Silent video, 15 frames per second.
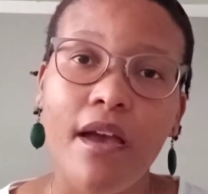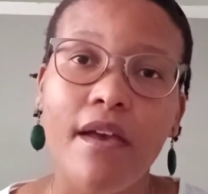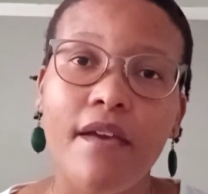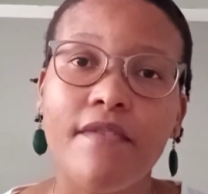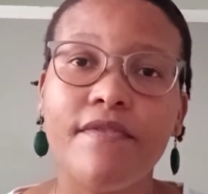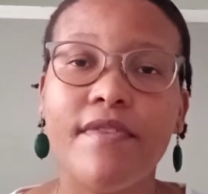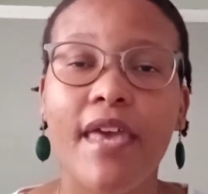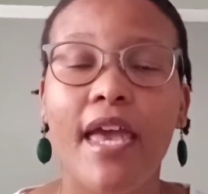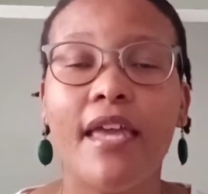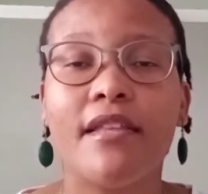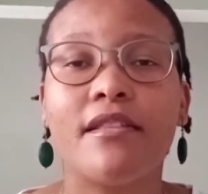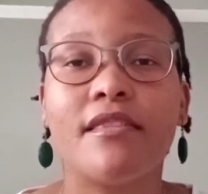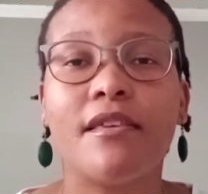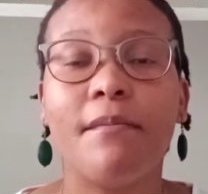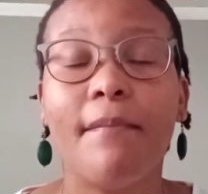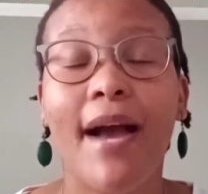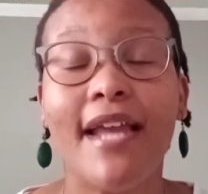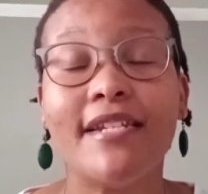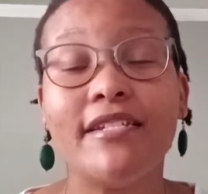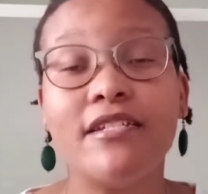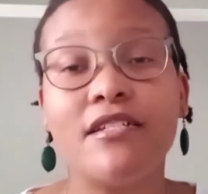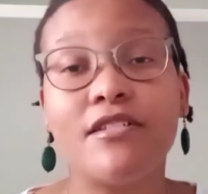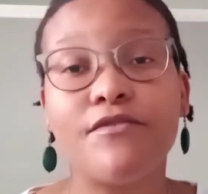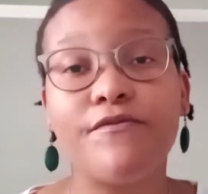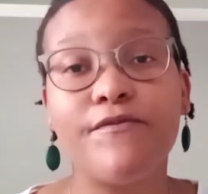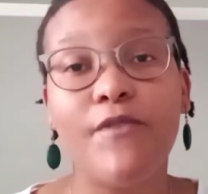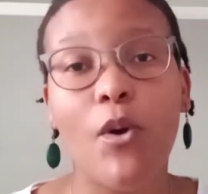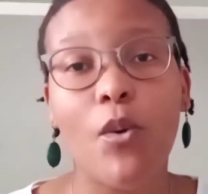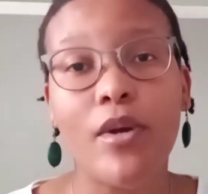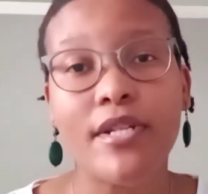then the money is
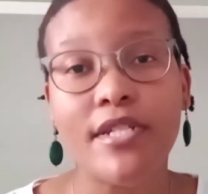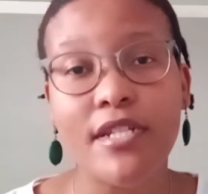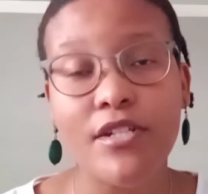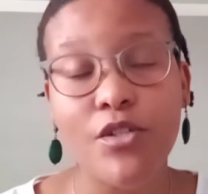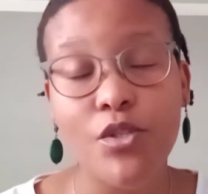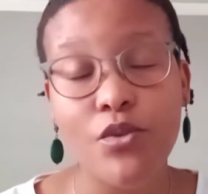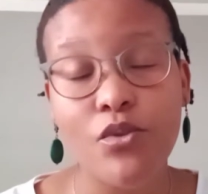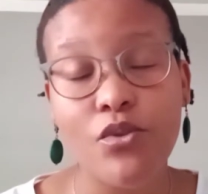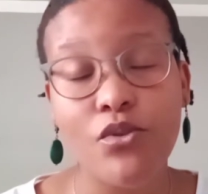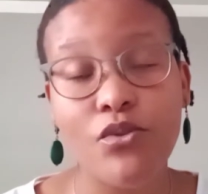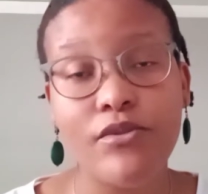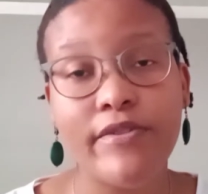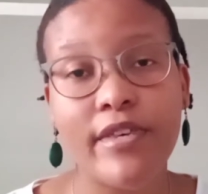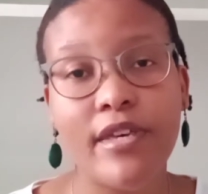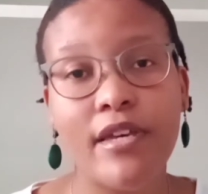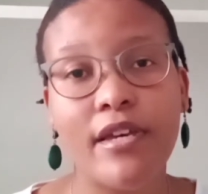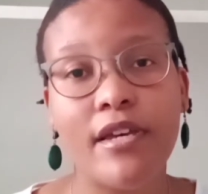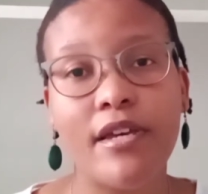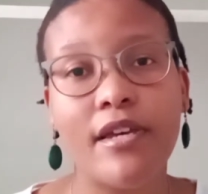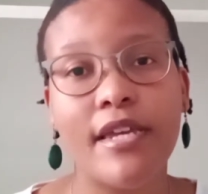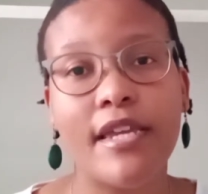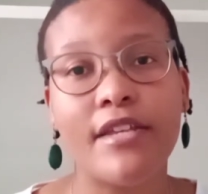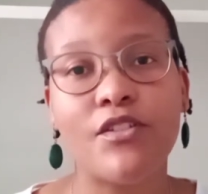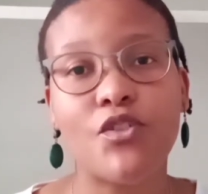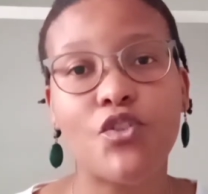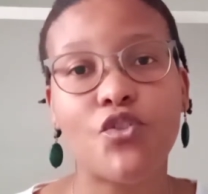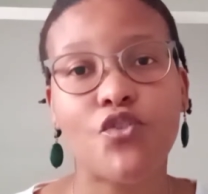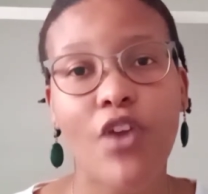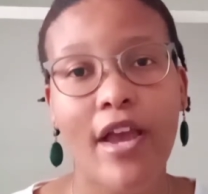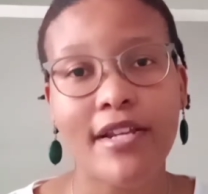forwarded to the
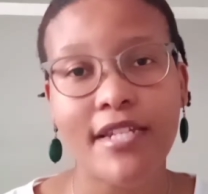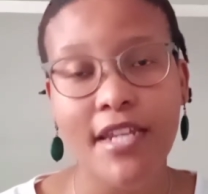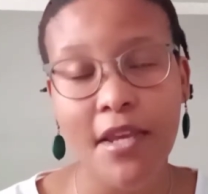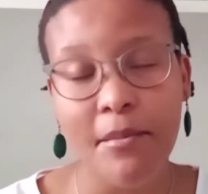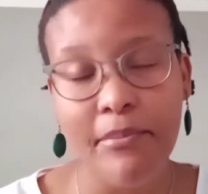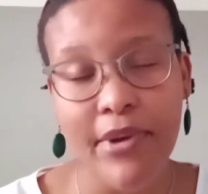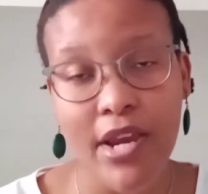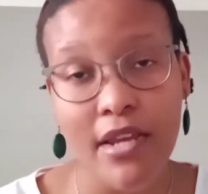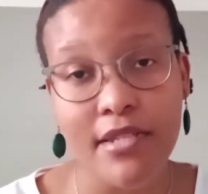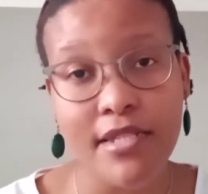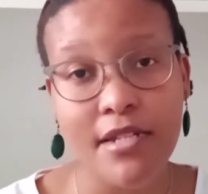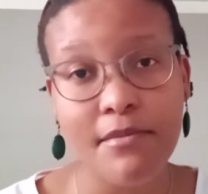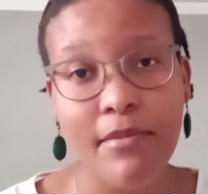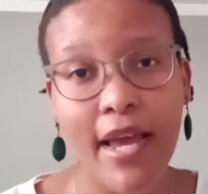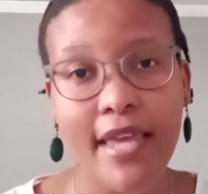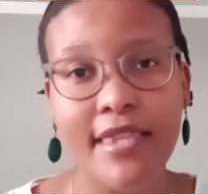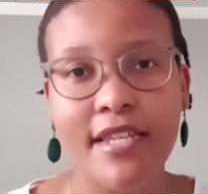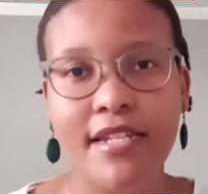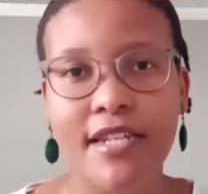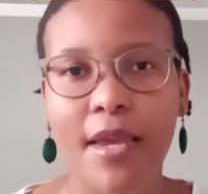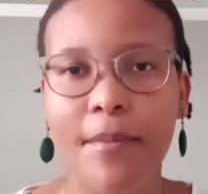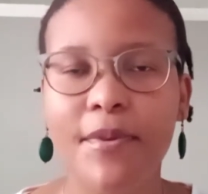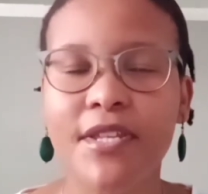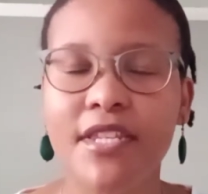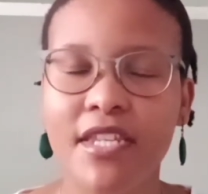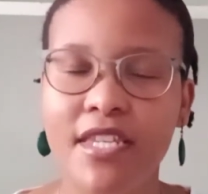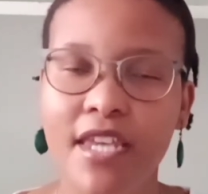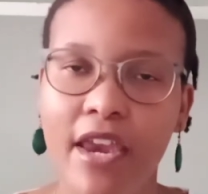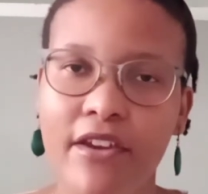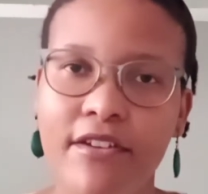instructing person by the deputy
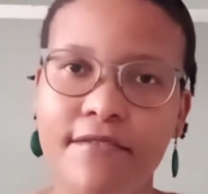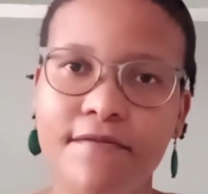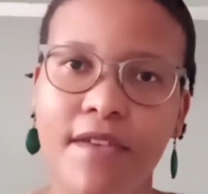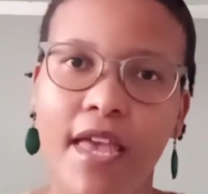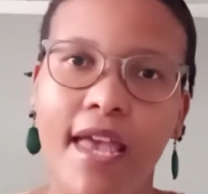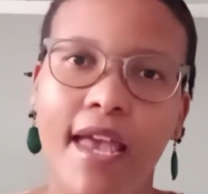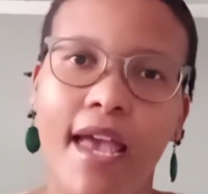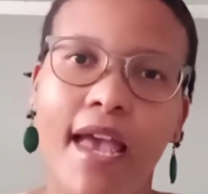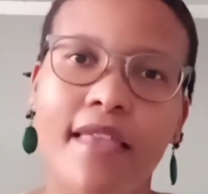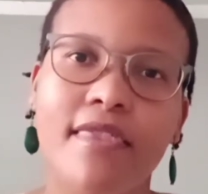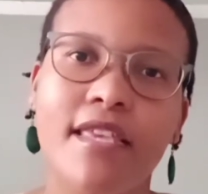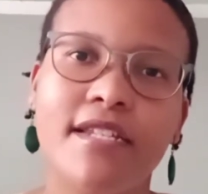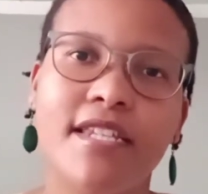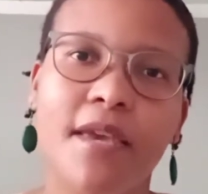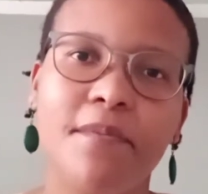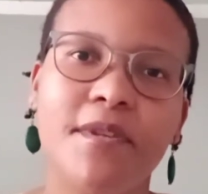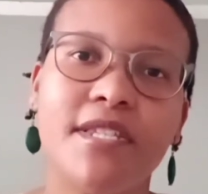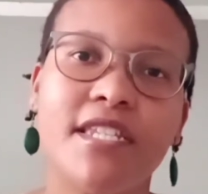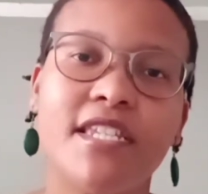sheriff, and the deputy